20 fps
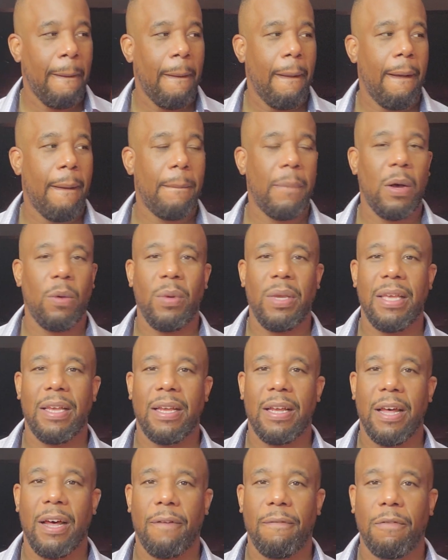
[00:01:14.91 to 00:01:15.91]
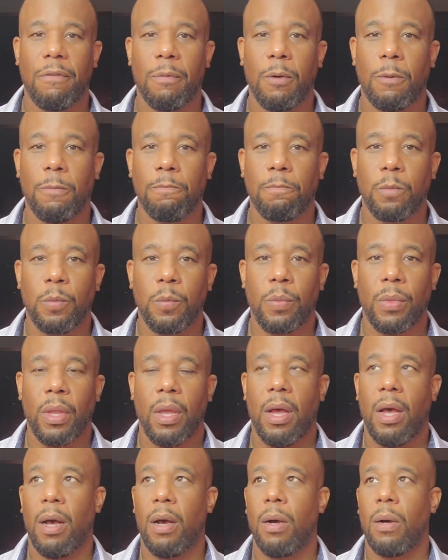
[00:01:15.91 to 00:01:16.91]
But we get comfortable,
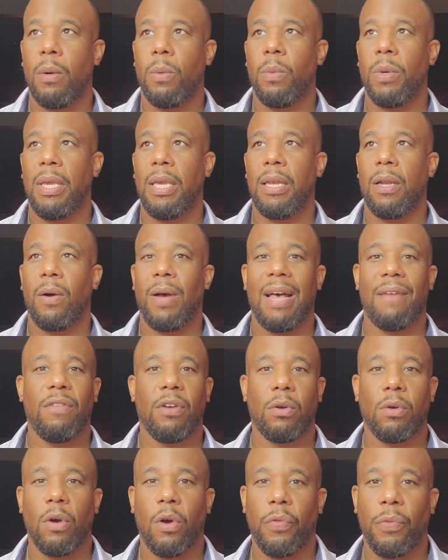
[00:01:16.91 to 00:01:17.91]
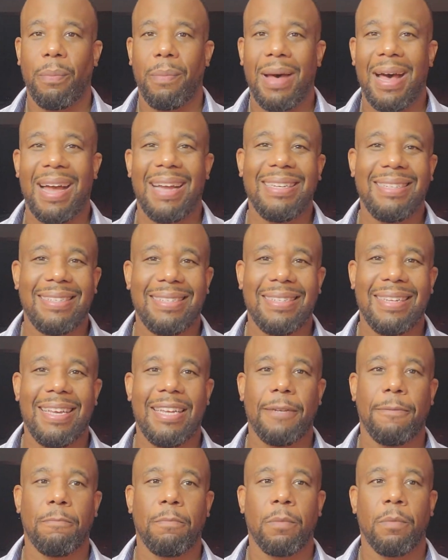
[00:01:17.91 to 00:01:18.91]
we don't have a growth
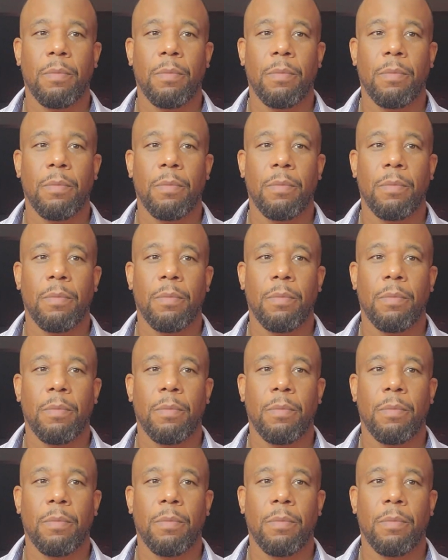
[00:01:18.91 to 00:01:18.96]
mindset,